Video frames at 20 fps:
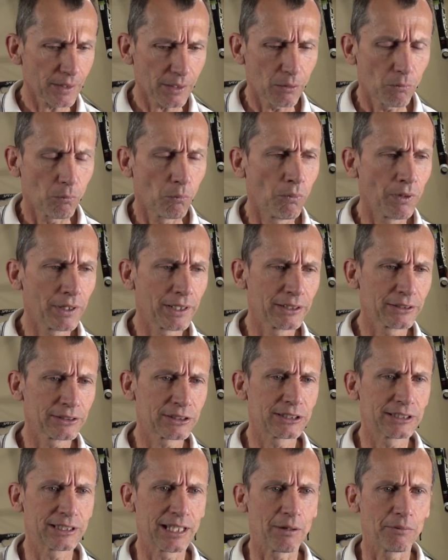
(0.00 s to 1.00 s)
What
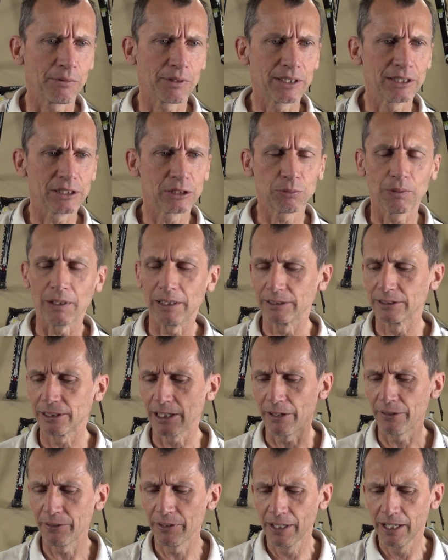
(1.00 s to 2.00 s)
else is there with this one?
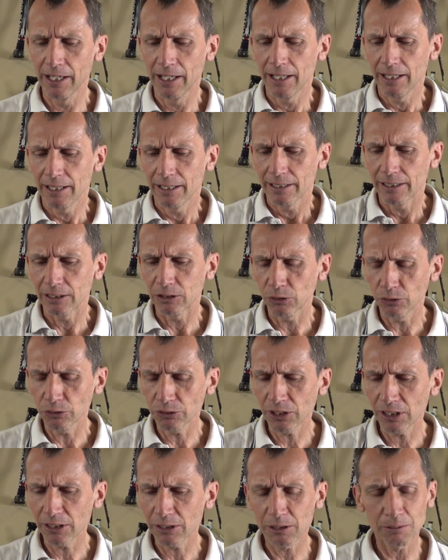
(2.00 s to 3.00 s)
So there's
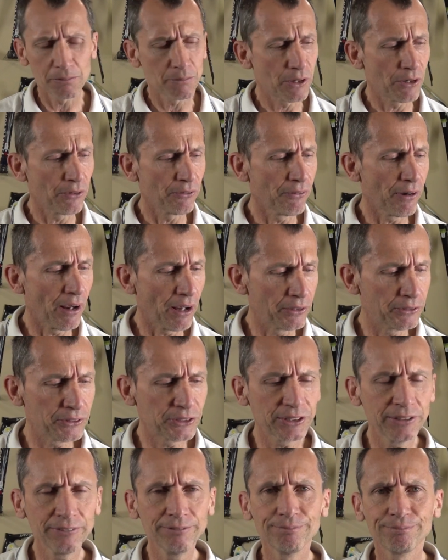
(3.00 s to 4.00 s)
also some
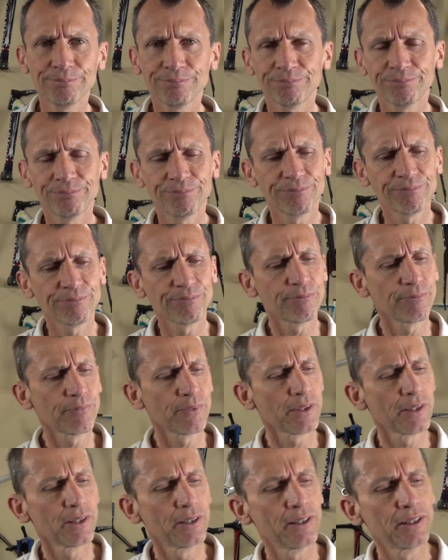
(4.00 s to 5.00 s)
corrosion.
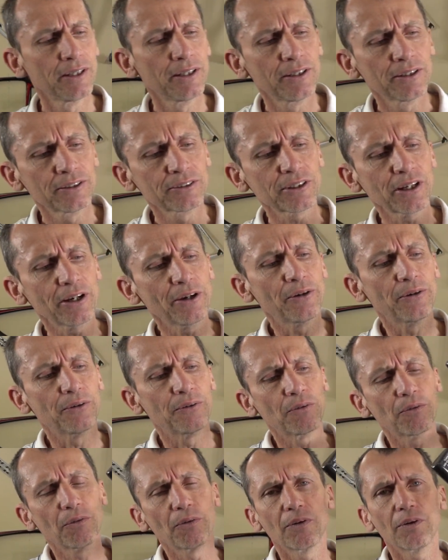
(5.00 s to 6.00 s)

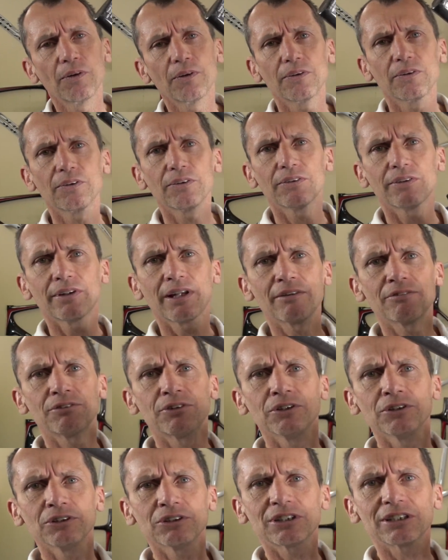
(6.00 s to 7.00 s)
So they've
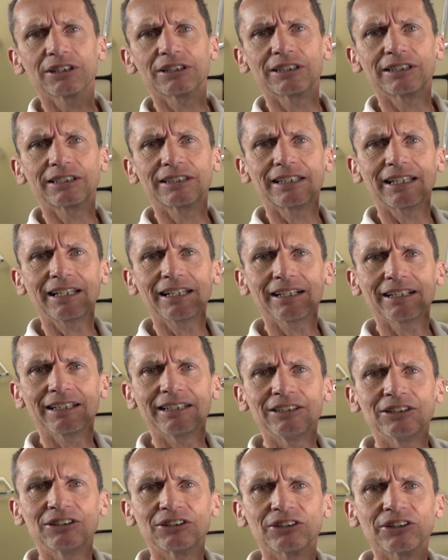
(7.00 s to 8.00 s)
used a steel
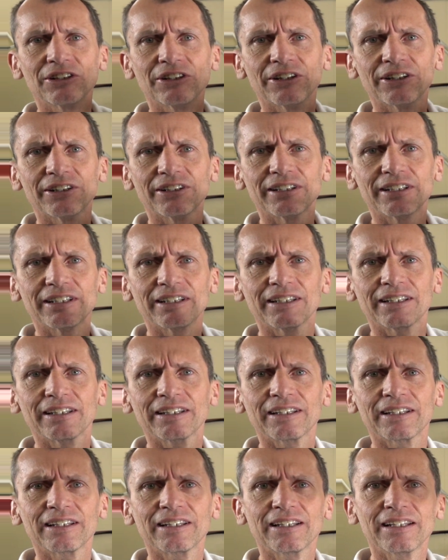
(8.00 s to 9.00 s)
insert
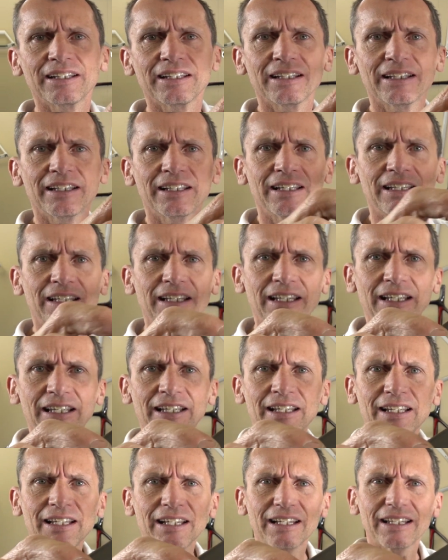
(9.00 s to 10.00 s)

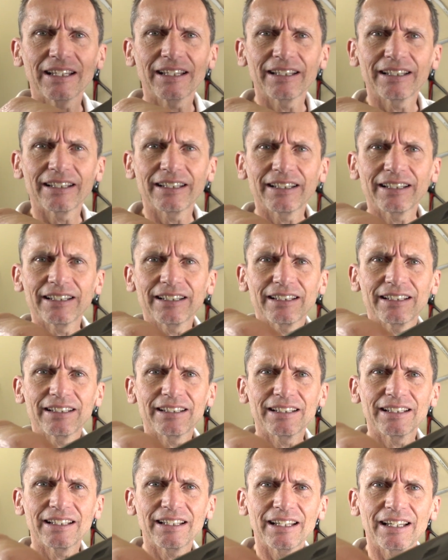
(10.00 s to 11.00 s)
here,
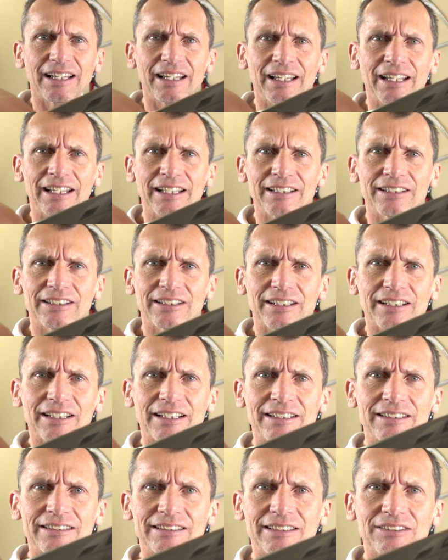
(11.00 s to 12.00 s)
and
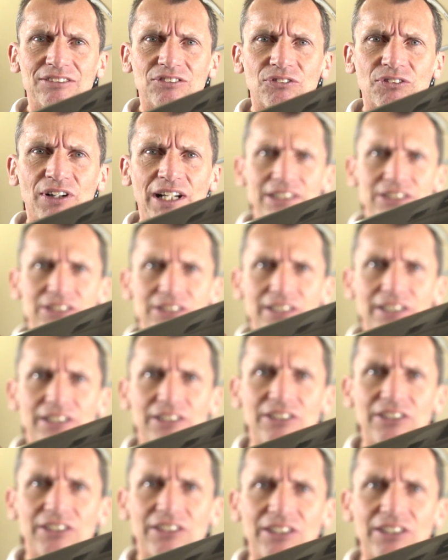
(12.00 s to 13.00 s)
it's rusted.